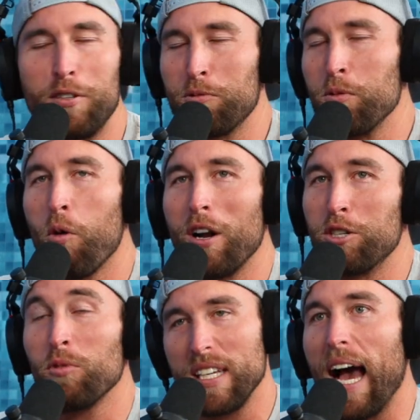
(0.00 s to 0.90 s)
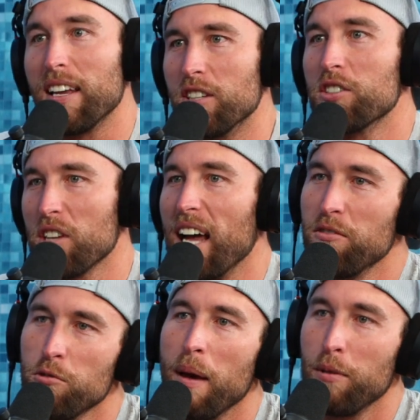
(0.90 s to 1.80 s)
just been watching. Well, yeah,
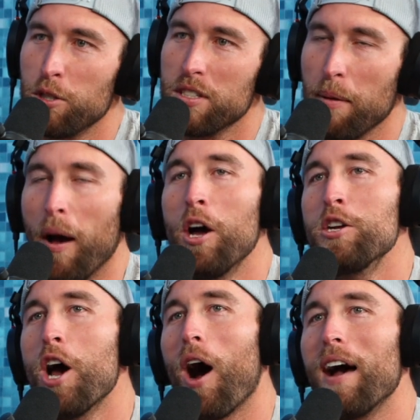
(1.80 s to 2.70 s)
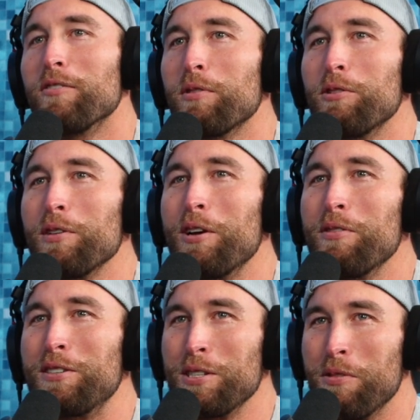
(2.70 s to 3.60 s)
maybe you should step out. No,
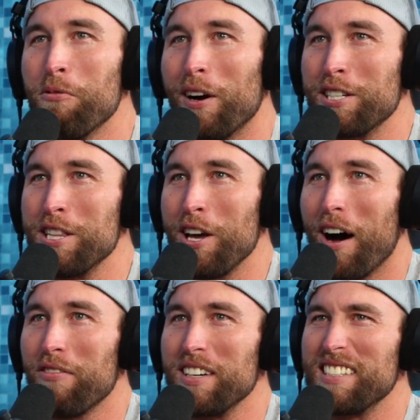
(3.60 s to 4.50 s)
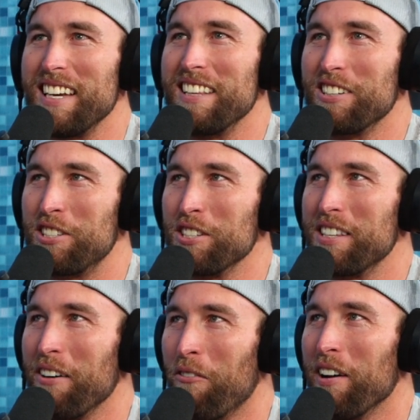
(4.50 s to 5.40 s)
we've just been watching The Office, and there's just
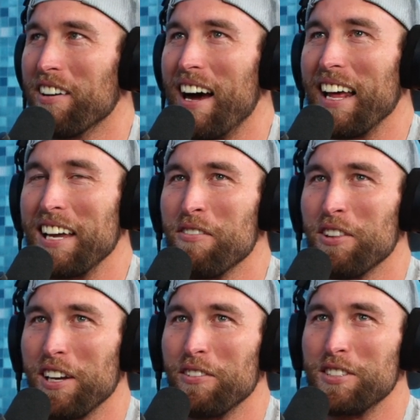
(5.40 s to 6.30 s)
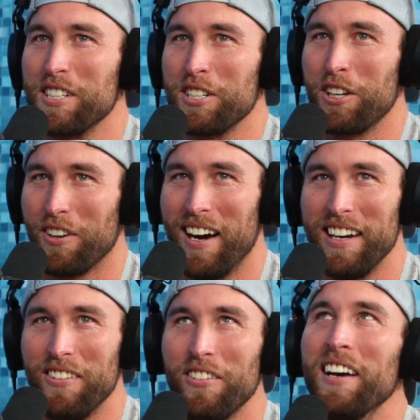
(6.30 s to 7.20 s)
that one line I keep on thinking of. It's such a good line
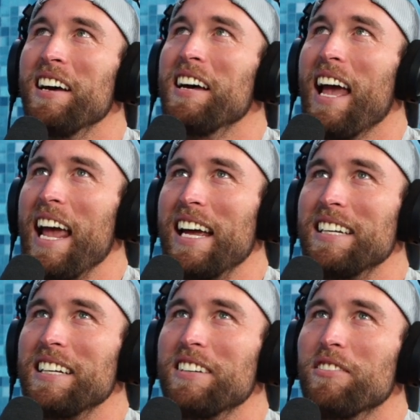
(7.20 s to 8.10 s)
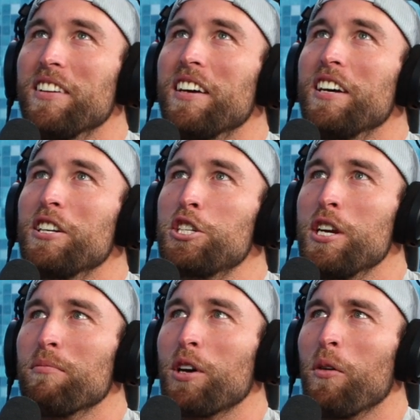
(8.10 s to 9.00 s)
of Andy and
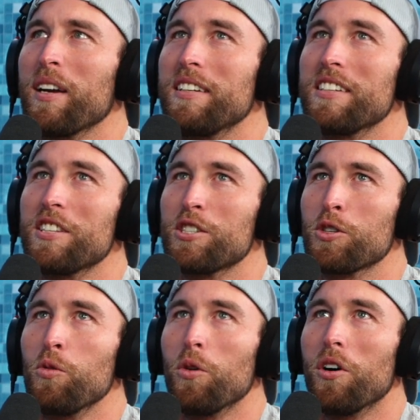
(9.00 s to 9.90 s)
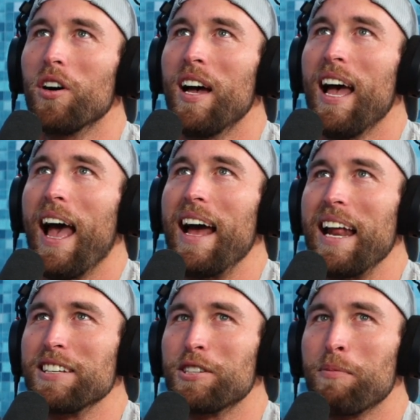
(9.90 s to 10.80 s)
Jim going into the school, and
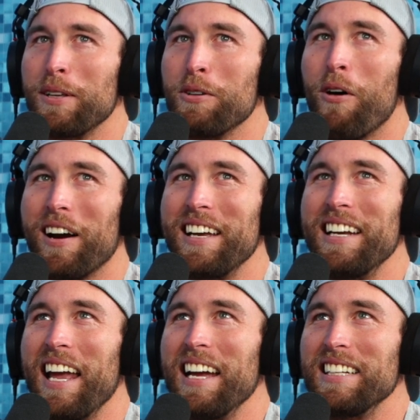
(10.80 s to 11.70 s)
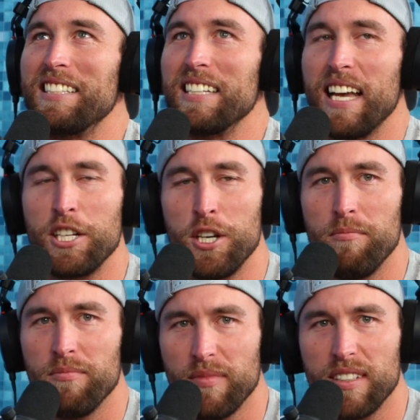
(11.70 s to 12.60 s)
as they're about to walk in, Andy says, "Hey,
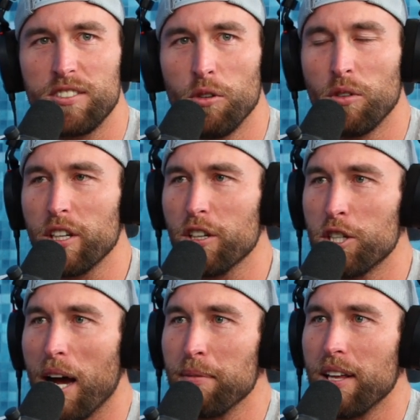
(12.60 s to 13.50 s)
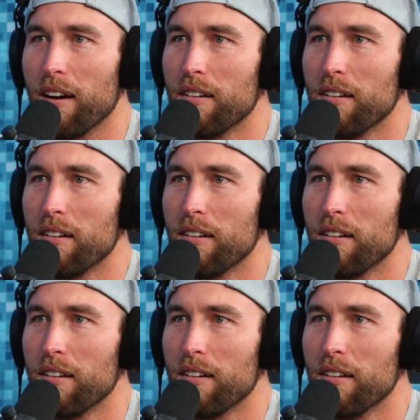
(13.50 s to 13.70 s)
Jim, let's do a really good job in there."